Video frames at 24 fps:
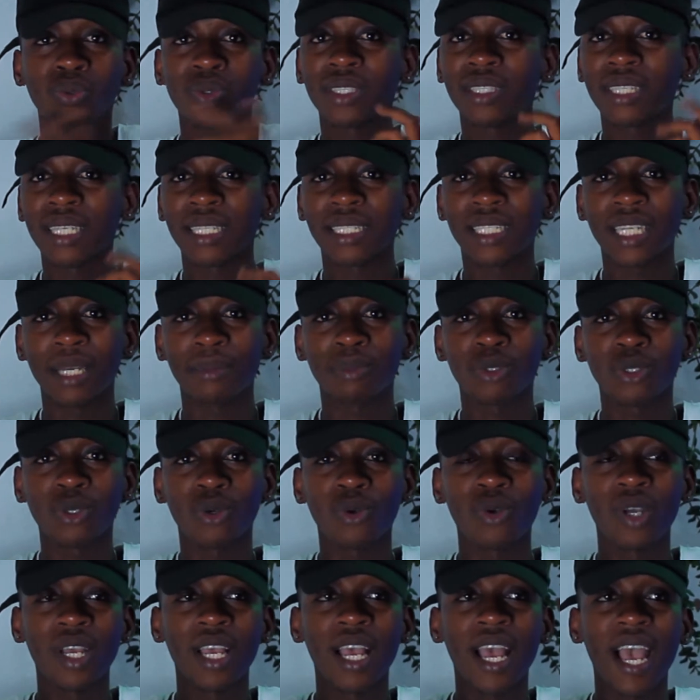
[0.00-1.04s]
two set types.
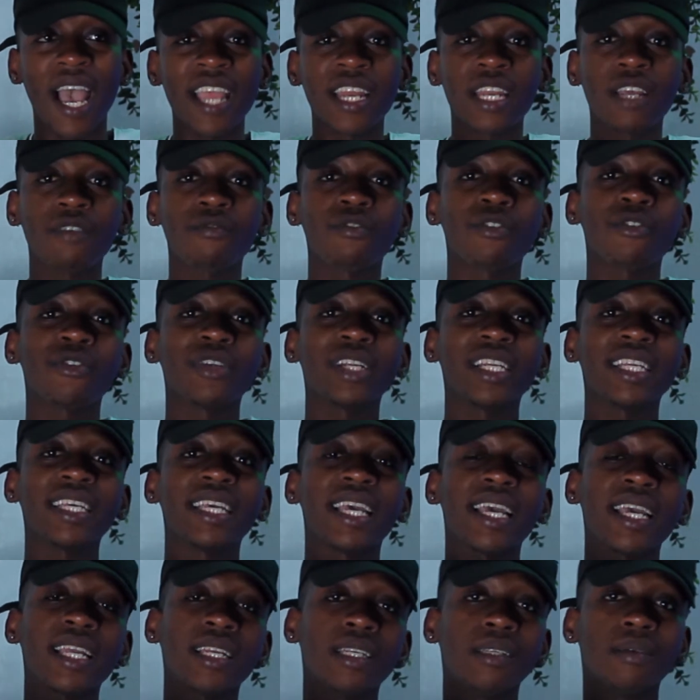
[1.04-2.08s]
So I never
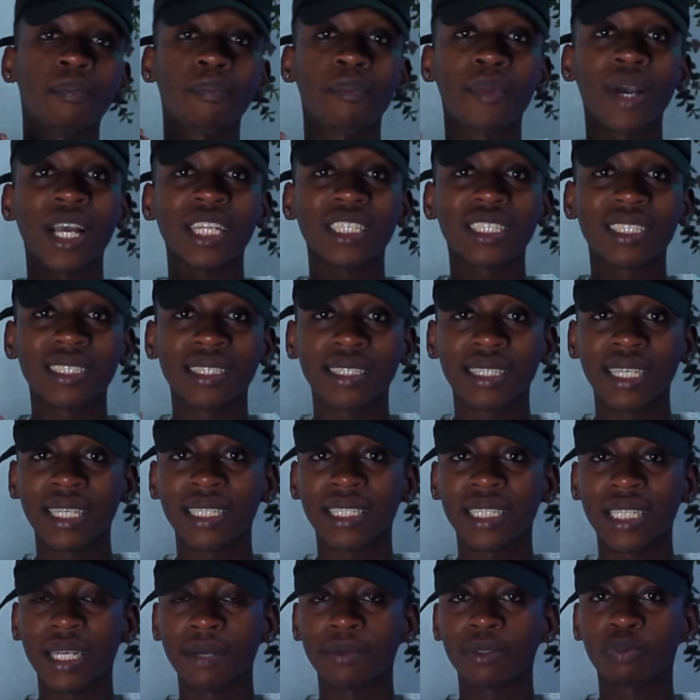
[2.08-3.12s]
really had much
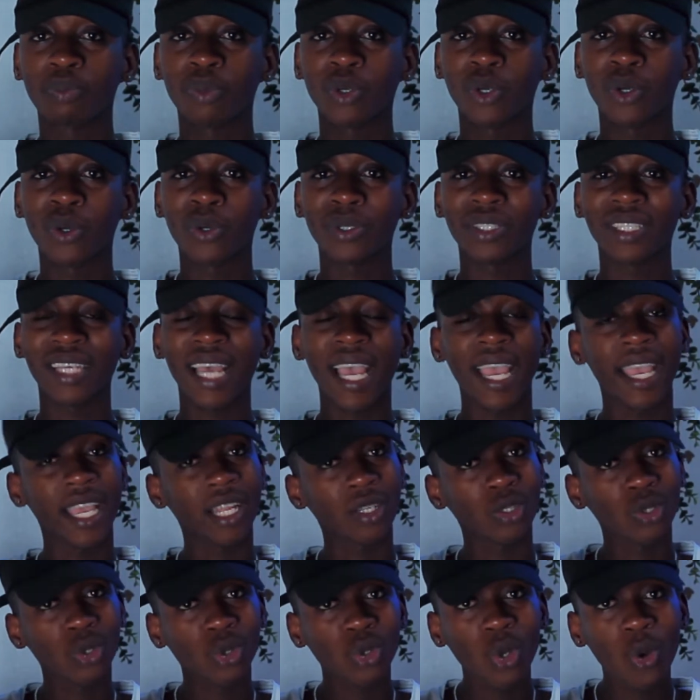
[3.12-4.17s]
set types because I
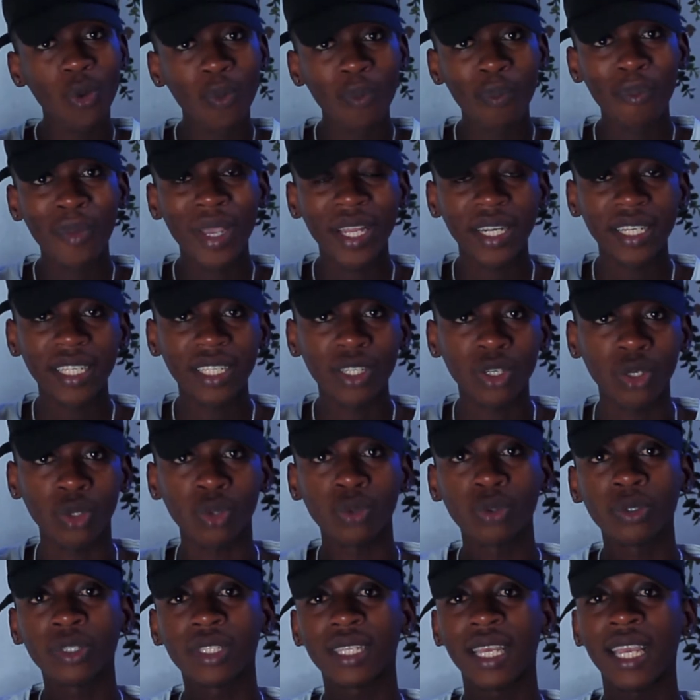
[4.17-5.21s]
had so many
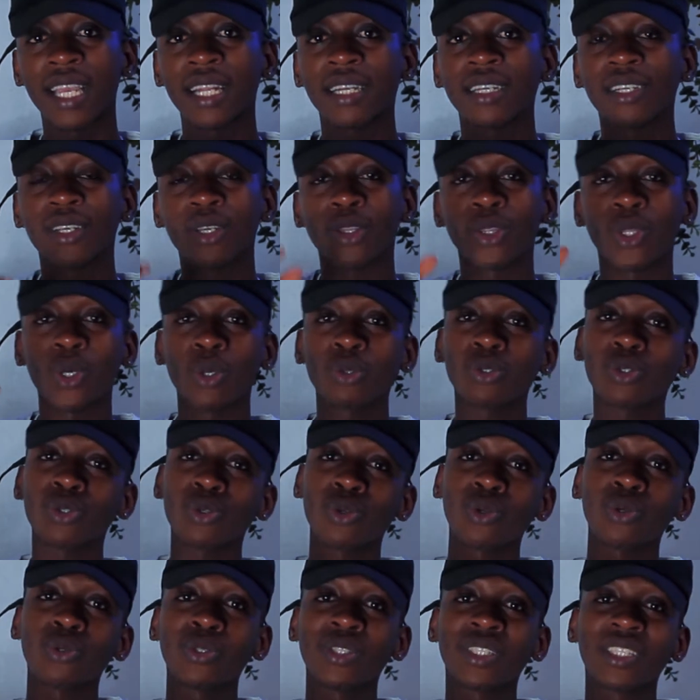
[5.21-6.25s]
rules, and
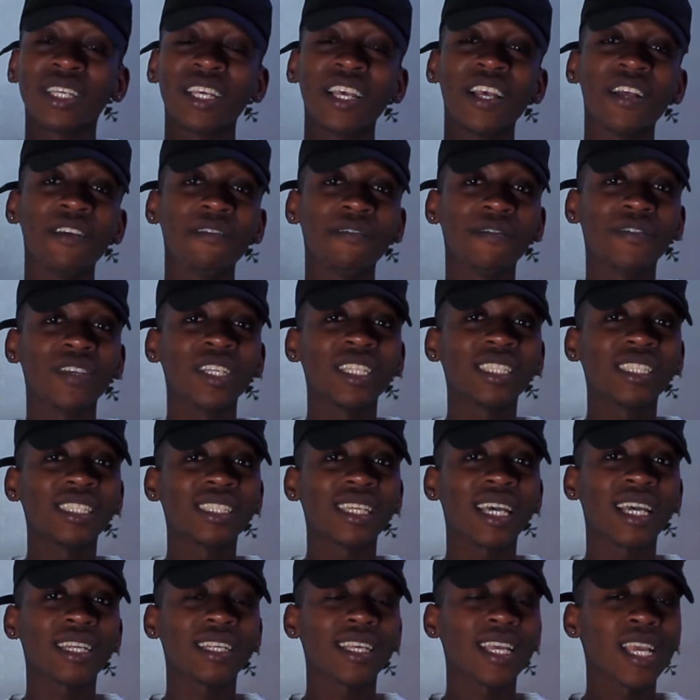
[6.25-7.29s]
those rules
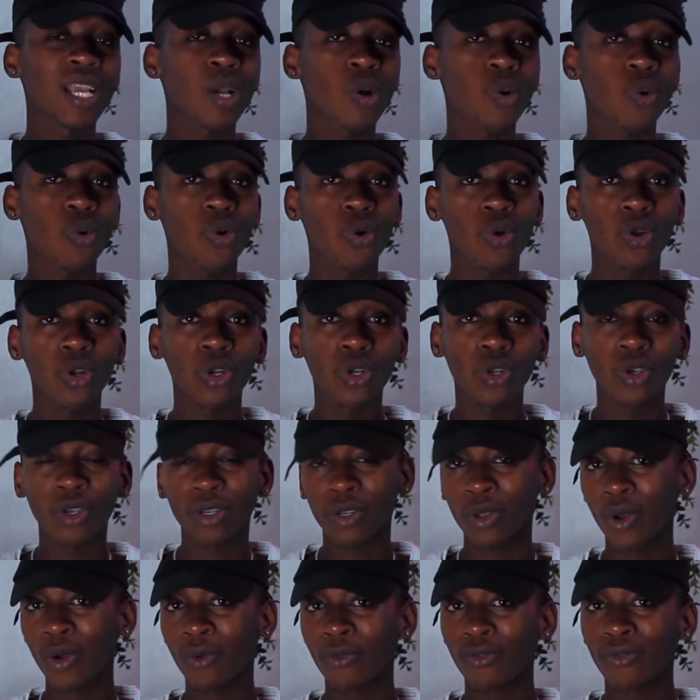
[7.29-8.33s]
filtered a whole
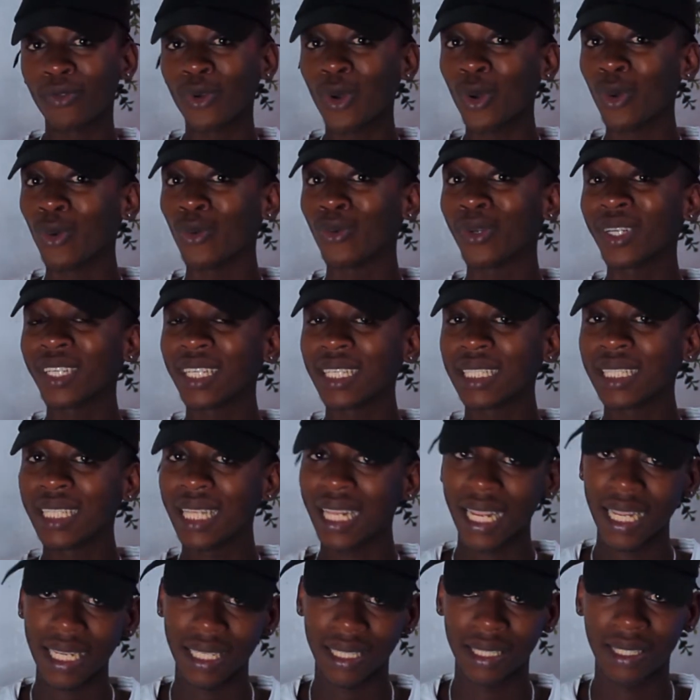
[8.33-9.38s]
lot of good
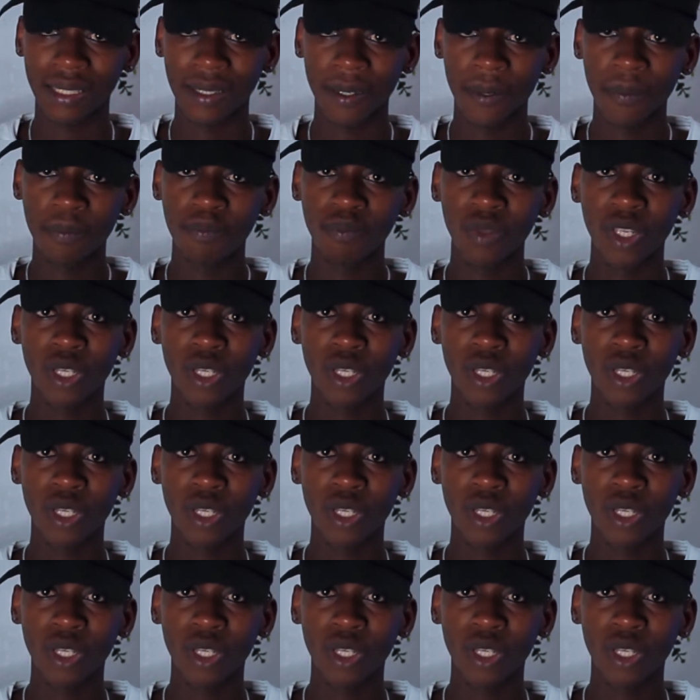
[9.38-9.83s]
trades.